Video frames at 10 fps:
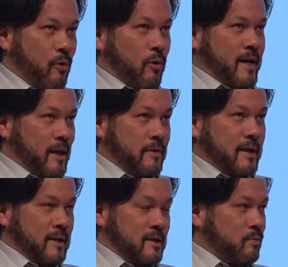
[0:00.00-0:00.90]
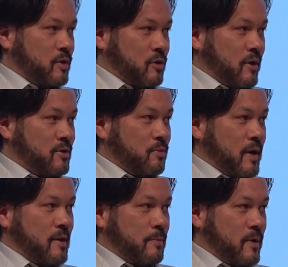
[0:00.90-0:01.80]
or Hillary Clinton was going to
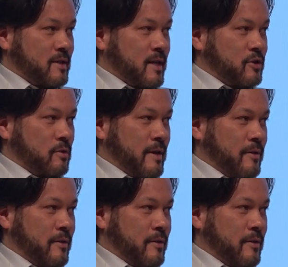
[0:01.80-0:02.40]
win the presidential,